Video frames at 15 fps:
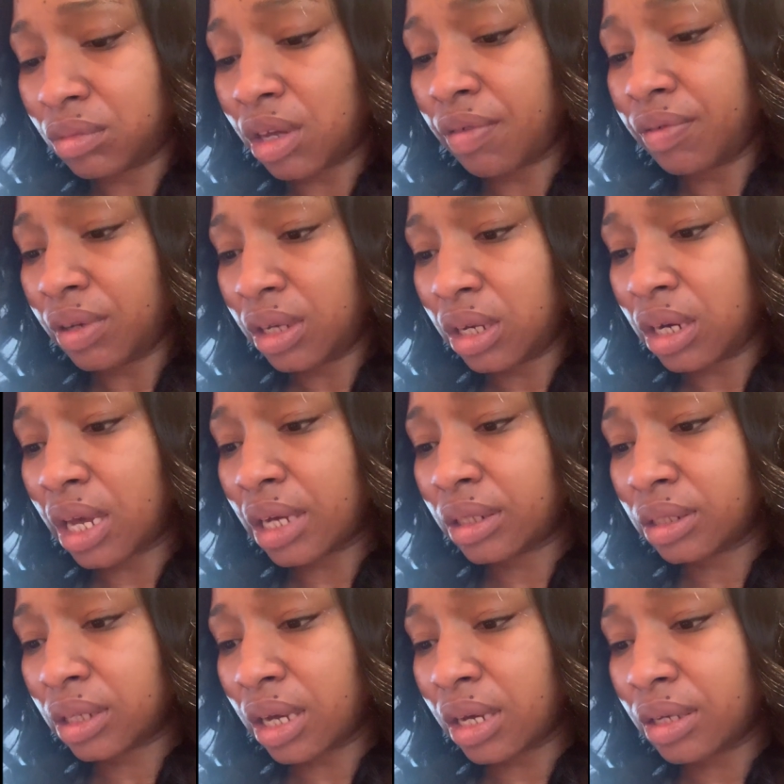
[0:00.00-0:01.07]
Definitely a
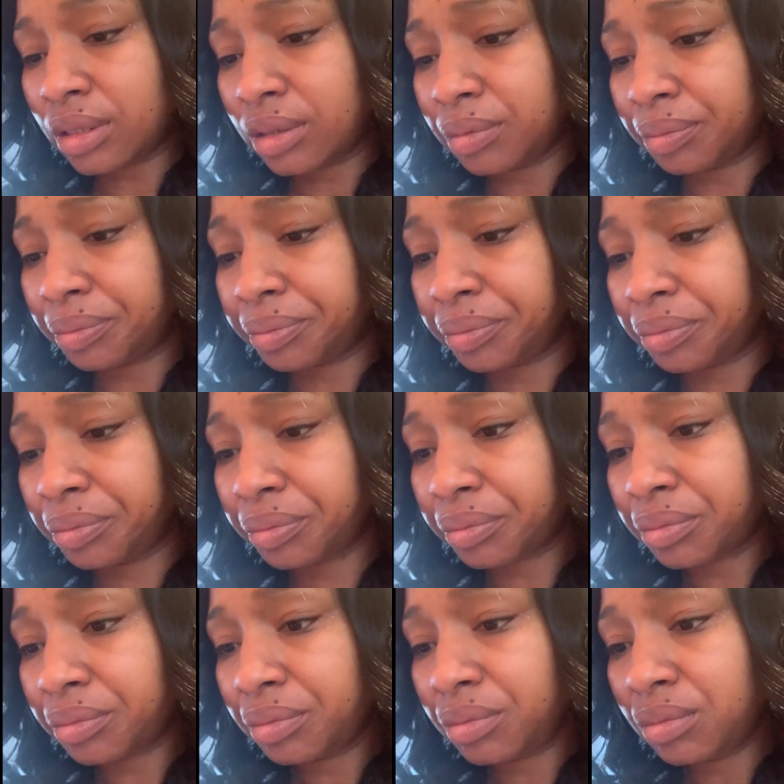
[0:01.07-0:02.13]
nice taste.
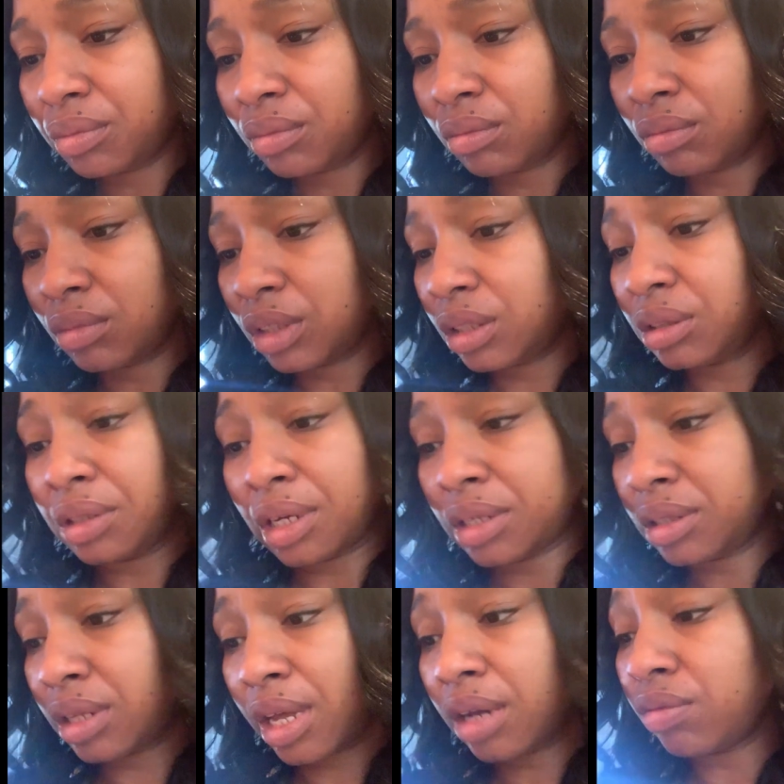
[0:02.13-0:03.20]
It
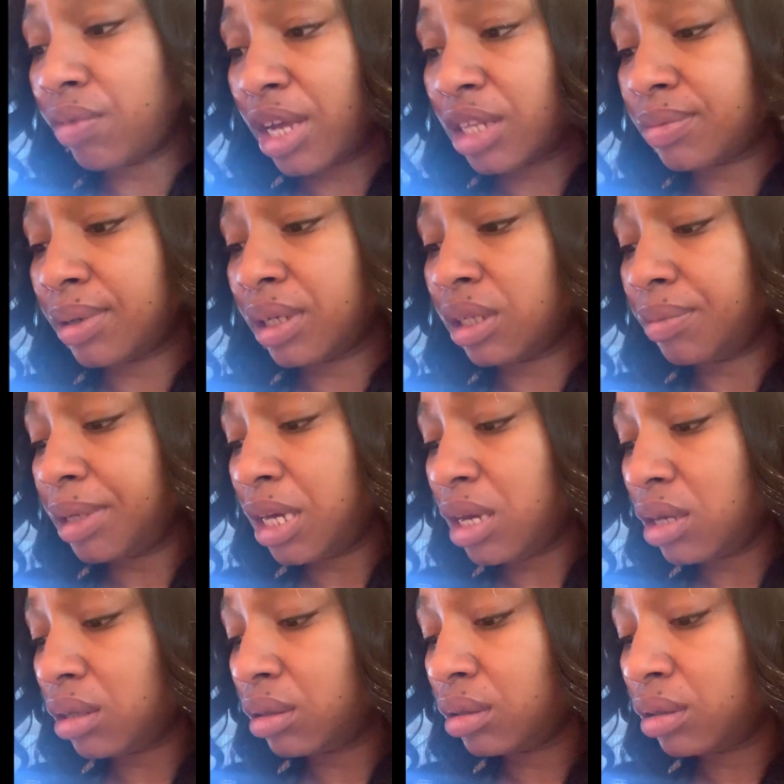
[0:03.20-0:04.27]
tastes like raspberry
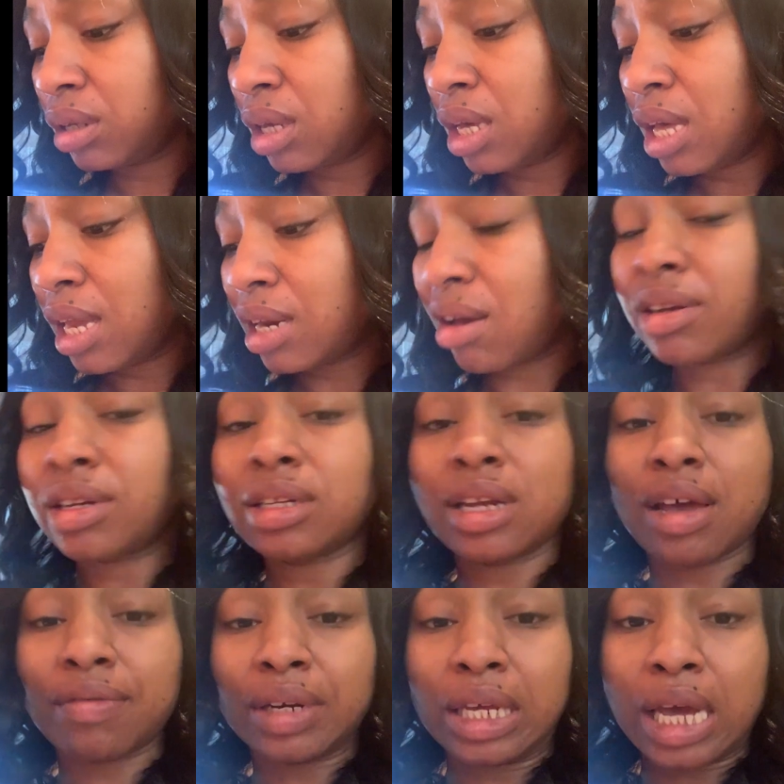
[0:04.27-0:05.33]
lemonade. Now I
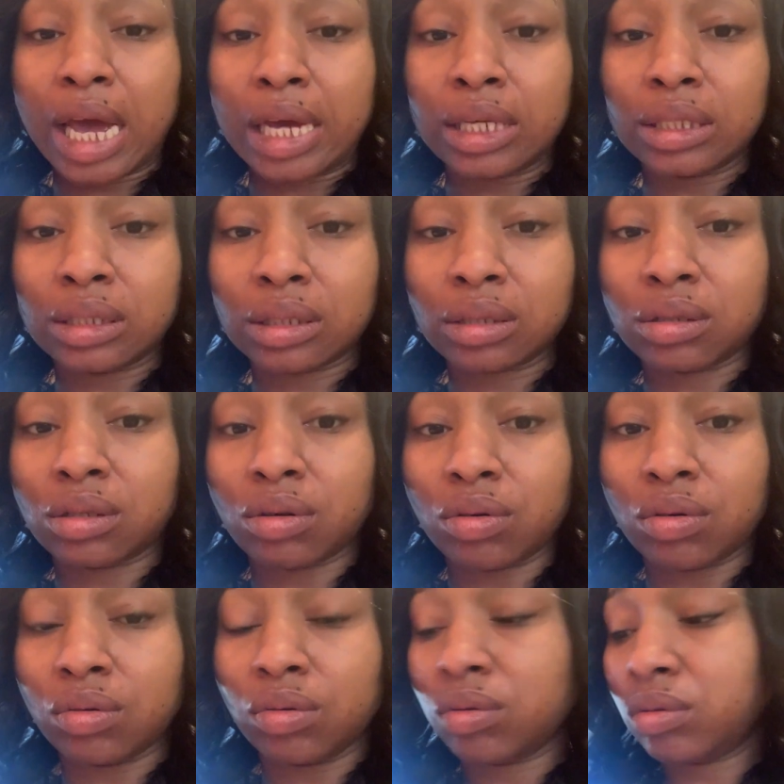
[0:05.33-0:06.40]
didn't have any ice,
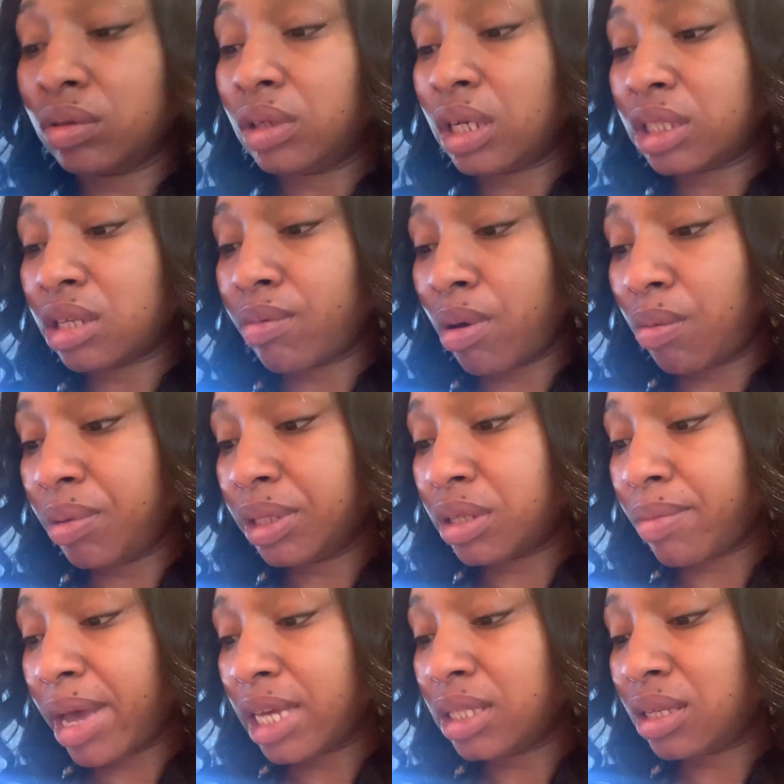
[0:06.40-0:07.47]
so next time I'll put
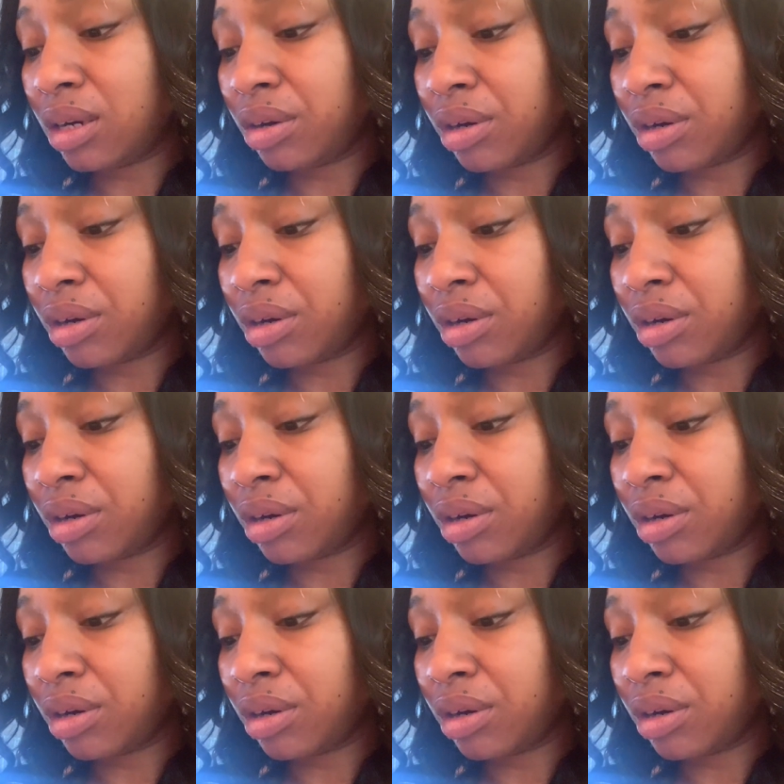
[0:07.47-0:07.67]
some ice in